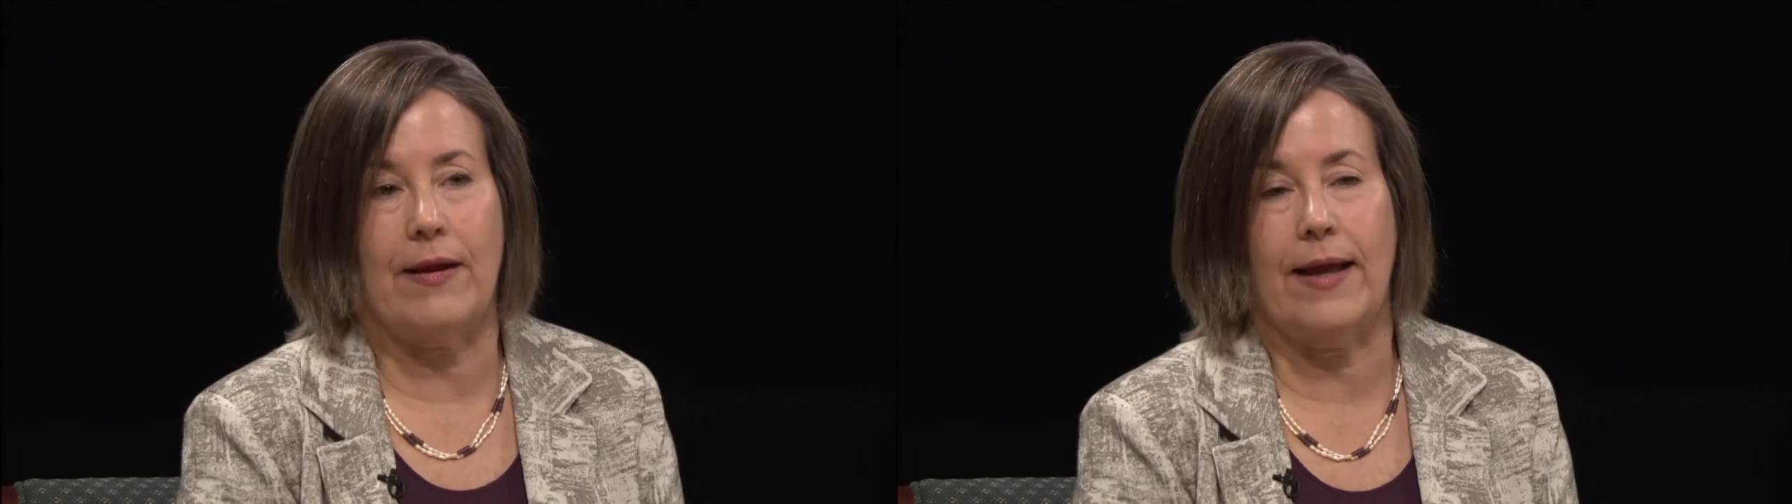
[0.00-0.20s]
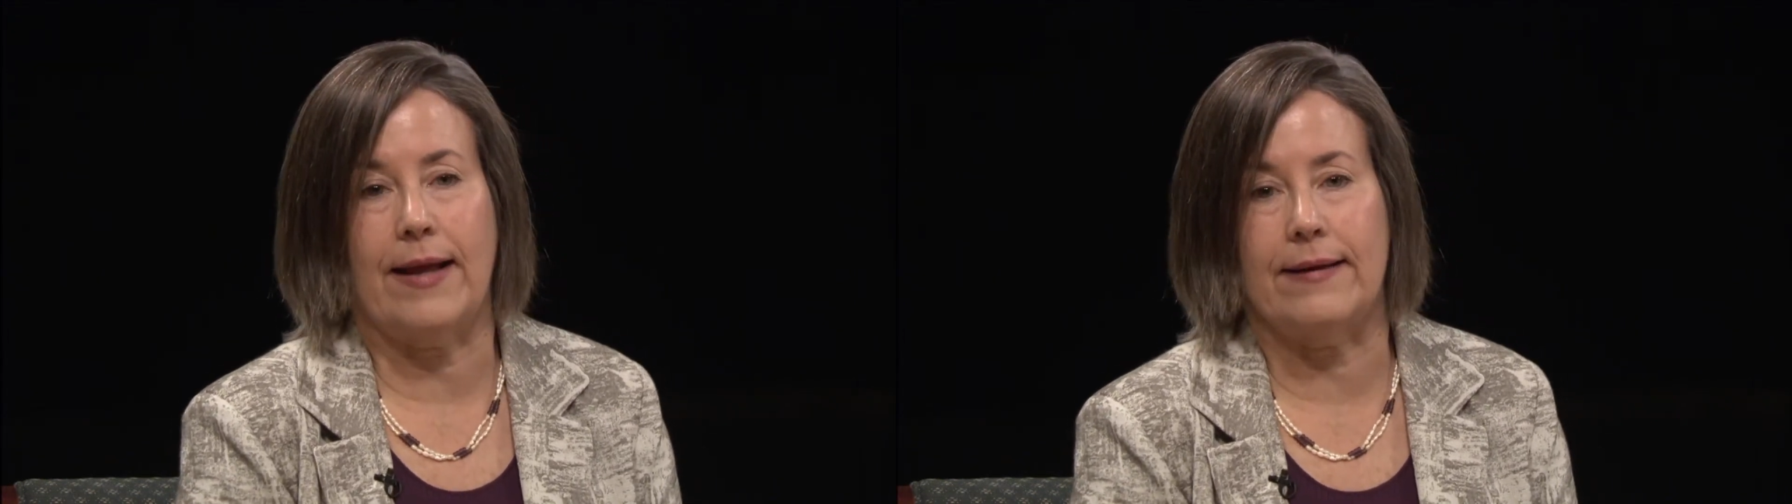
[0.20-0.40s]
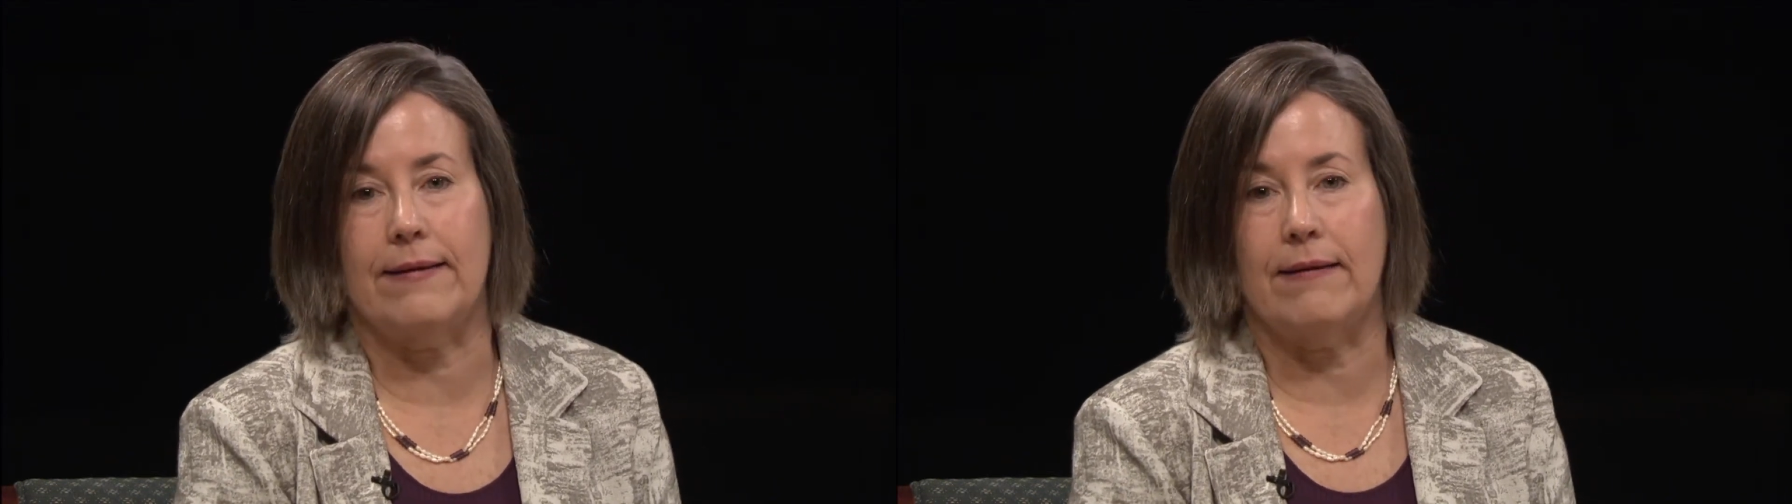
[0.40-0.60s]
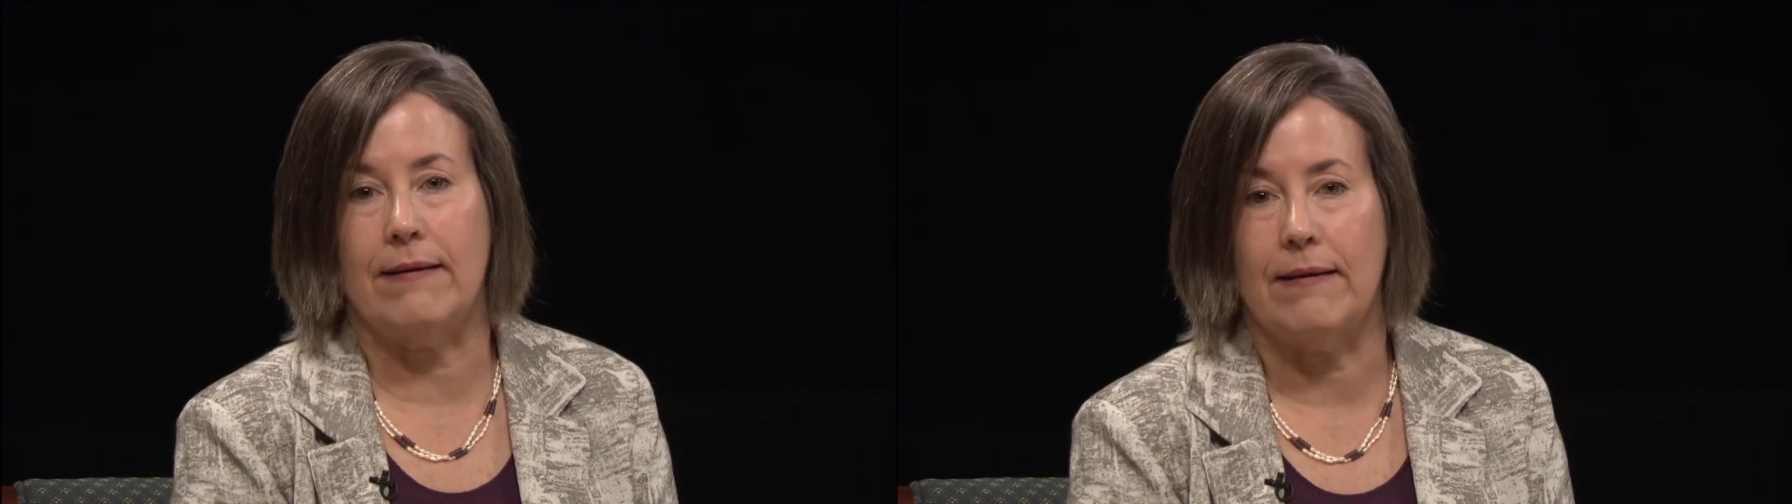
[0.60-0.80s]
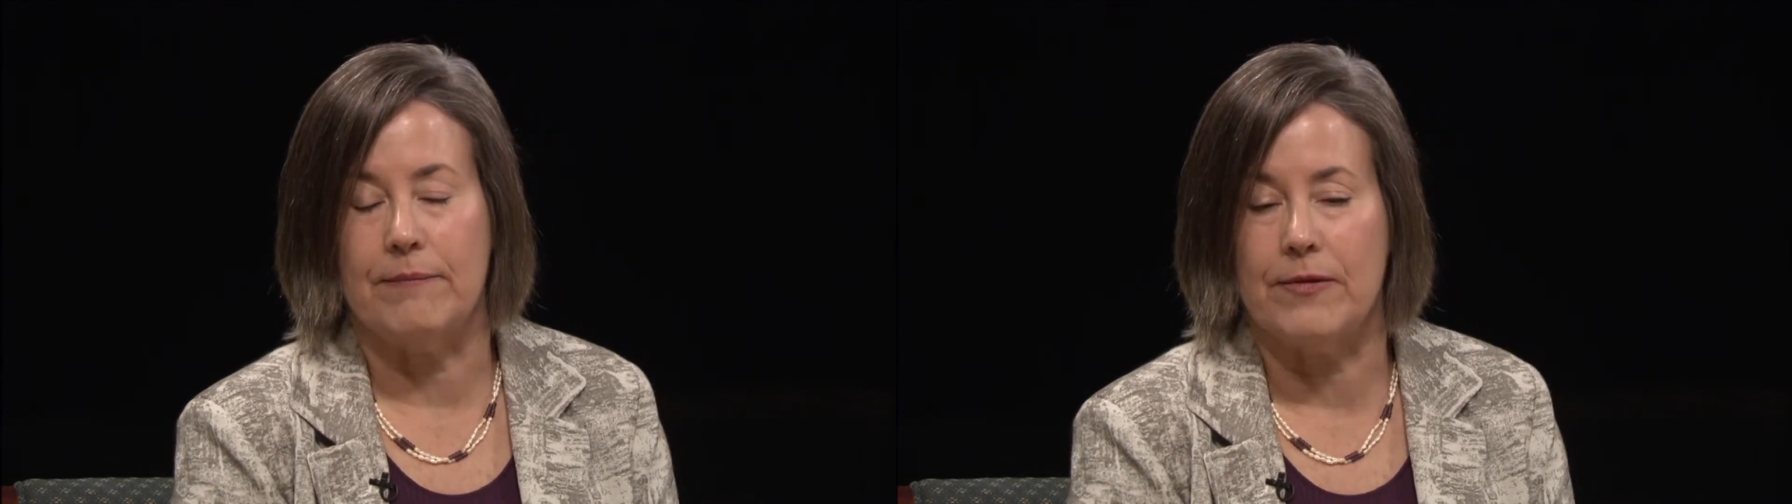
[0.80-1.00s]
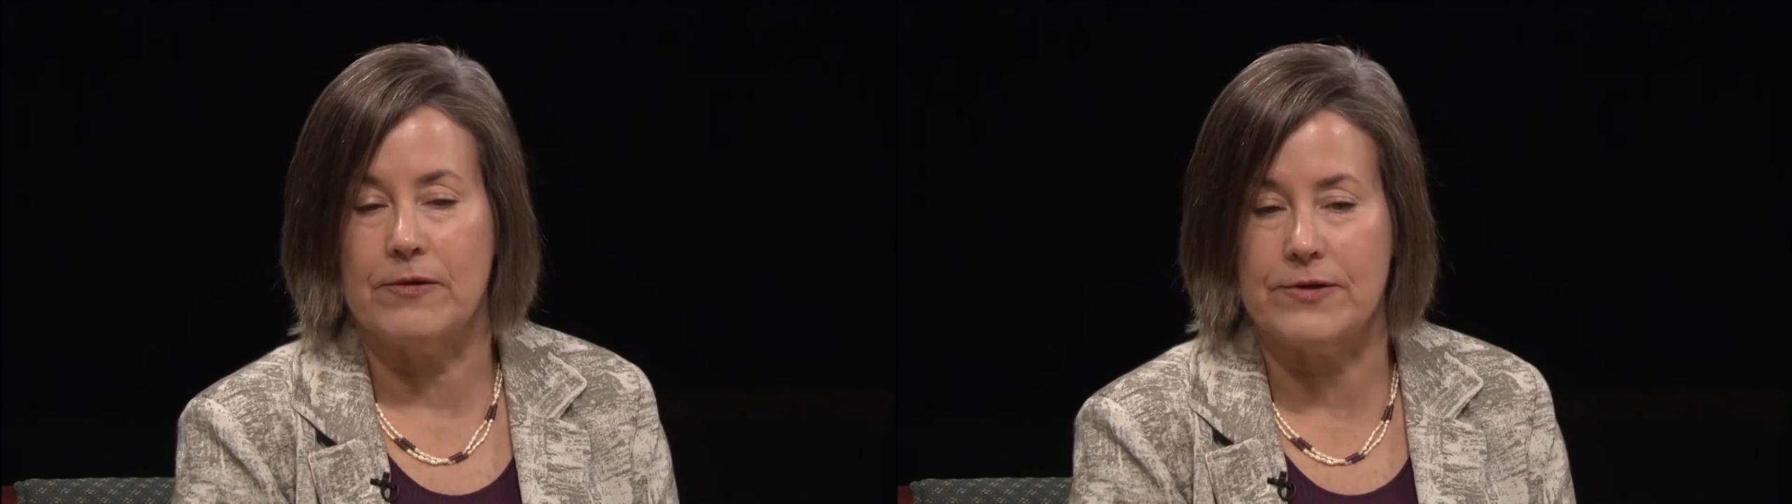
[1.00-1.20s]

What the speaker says: And the